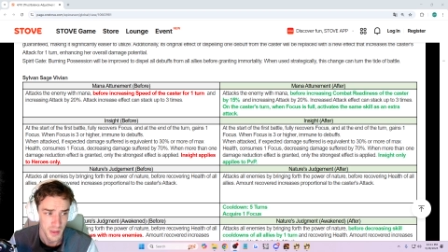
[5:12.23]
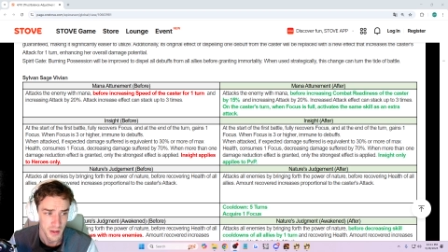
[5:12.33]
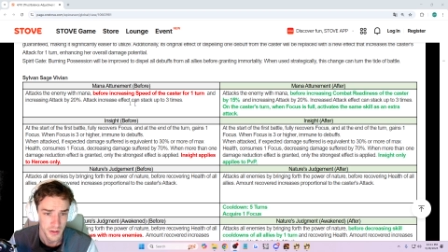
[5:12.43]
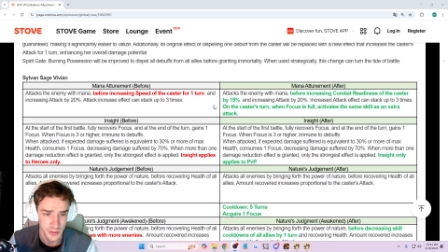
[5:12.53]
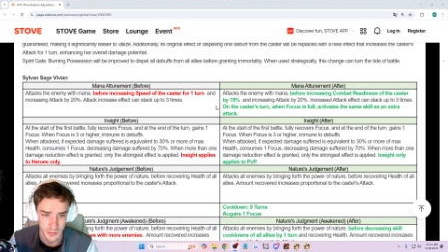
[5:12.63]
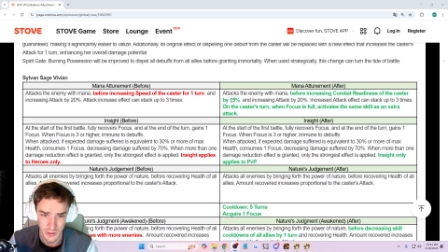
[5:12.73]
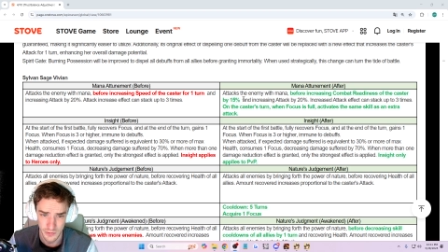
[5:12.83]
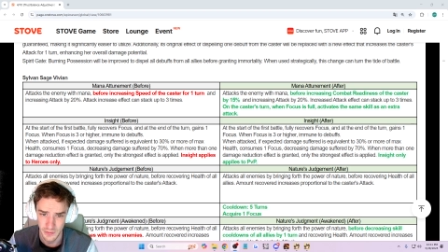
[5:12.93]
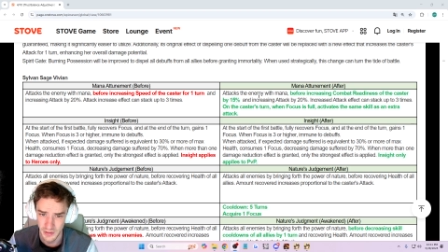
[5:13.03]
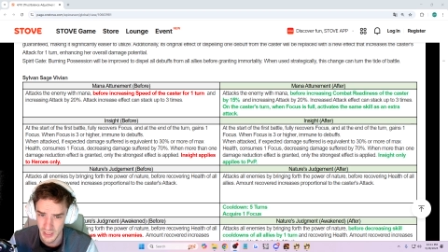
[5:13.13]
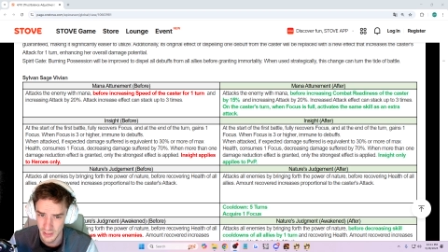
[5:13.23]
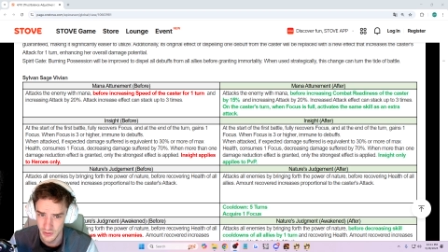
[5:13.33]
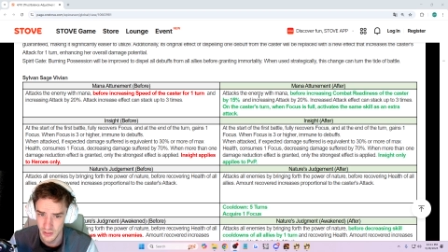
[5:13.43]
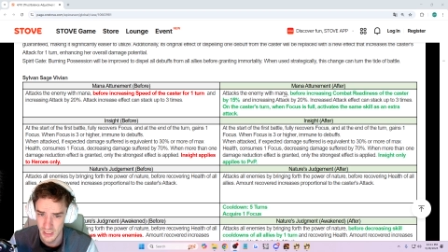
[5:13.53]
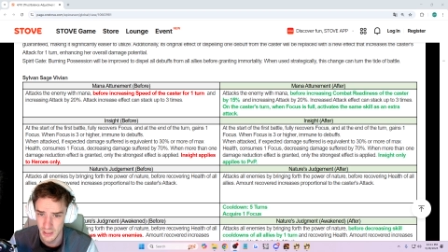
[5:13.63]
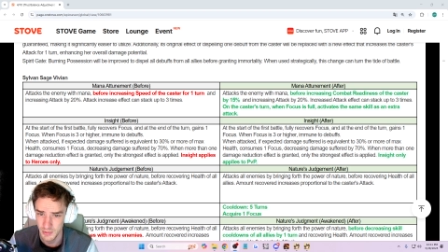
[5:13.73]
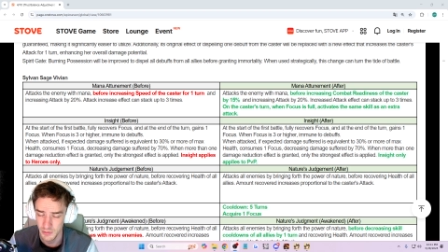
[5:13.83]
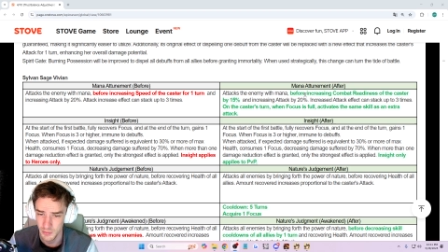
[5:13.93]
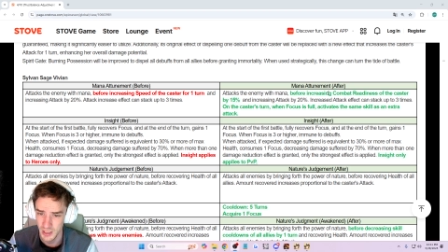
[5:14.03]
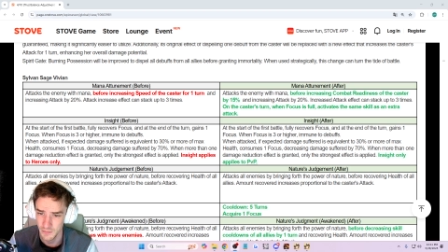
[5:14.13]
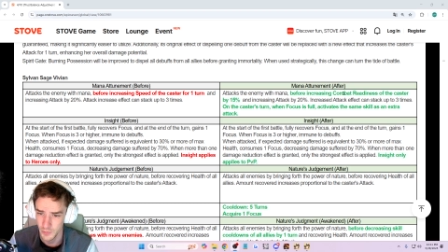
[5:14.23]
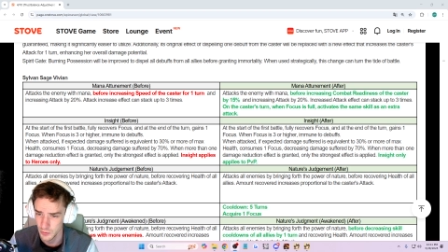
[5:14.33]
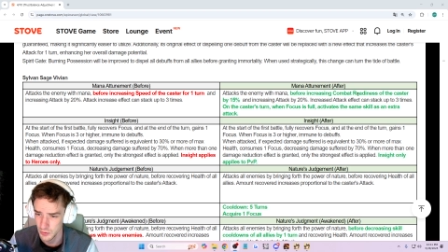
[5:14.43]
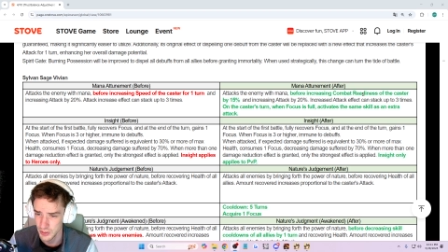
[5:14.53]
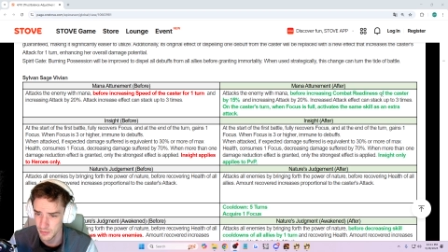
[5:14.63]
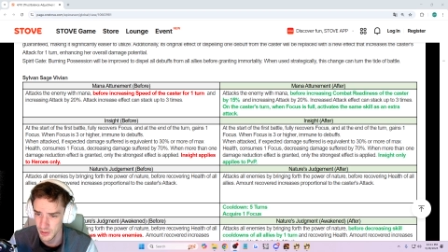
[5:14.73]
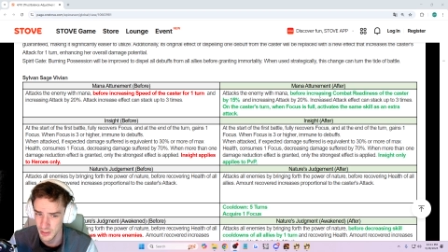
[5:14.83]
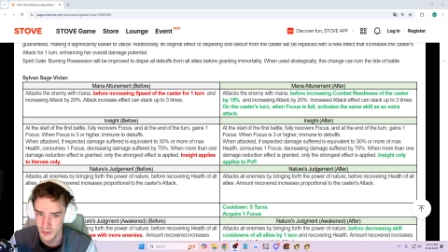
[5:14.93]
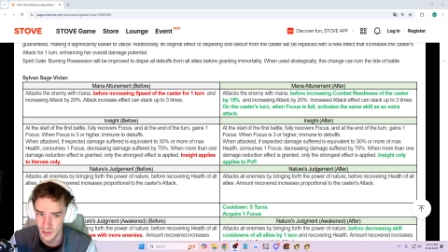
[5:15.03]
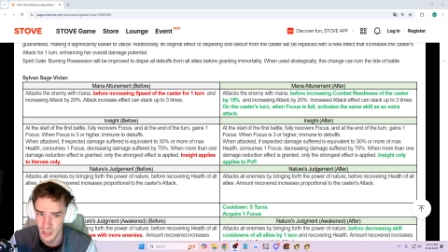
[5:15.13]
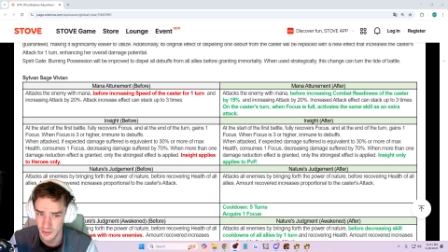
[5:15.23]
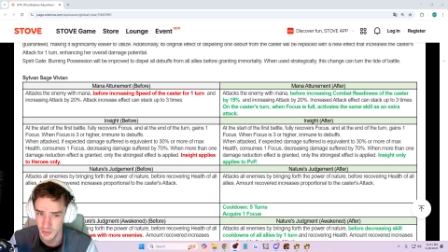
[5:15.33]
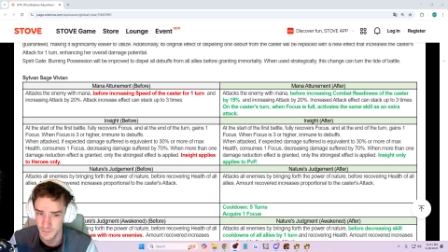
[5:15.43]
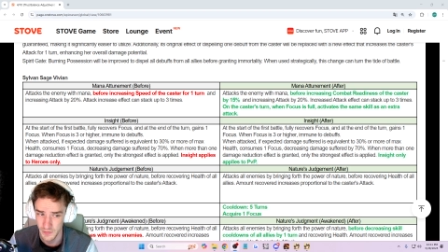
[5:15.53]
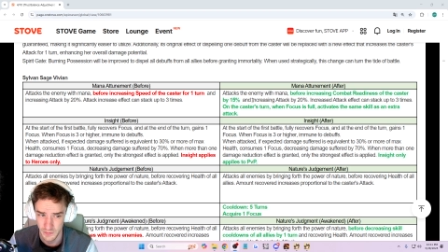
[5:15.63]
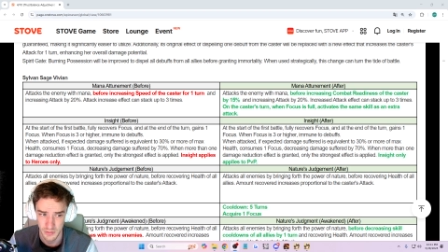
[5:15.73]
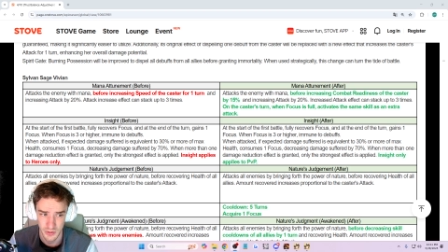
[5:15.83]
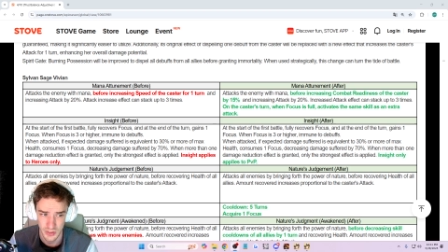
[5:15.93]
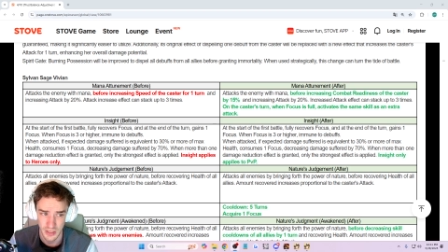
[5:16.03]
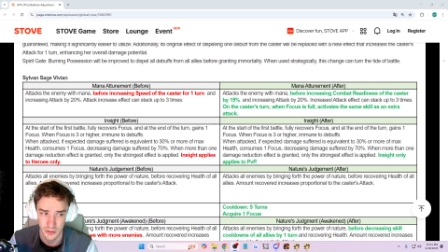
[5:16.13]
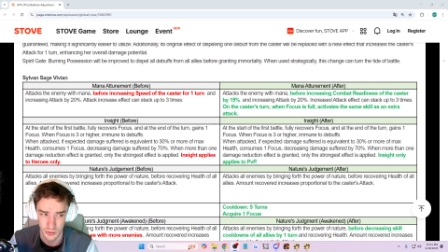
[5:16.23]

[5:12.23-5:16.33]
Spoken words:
Sylvan Sage Vivian attacks the enemy with mana for increased cover radius of the caster by 15%.